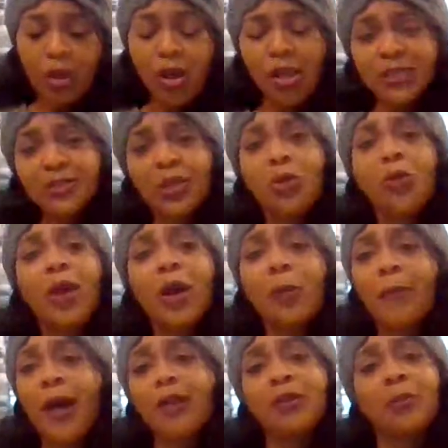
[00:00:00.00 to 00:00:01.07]
Also
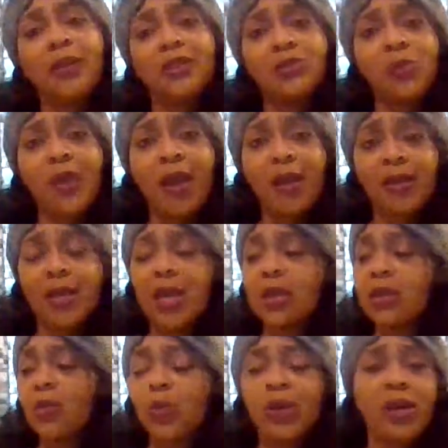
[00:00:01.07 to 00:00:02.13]
help out the best way I
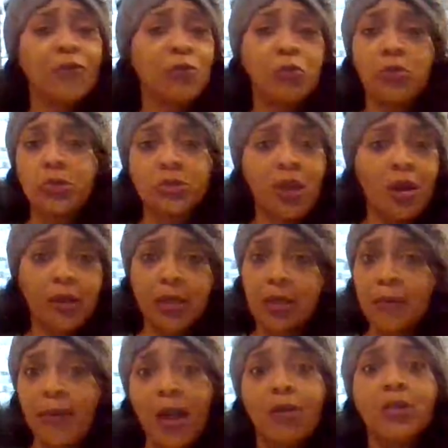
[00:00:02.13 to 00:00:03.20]
can, and whatever we're
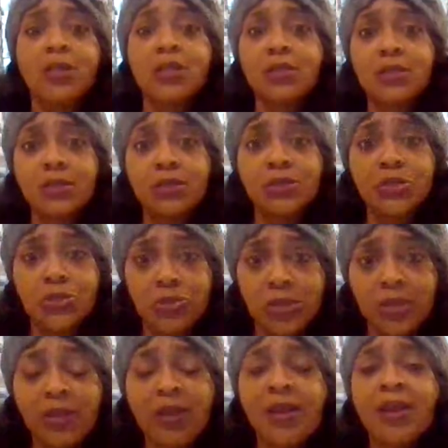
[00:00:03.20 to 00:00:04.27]
talking about is
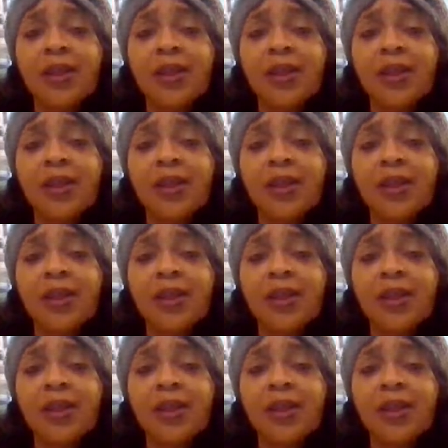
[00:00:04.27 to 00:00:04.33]
discreet,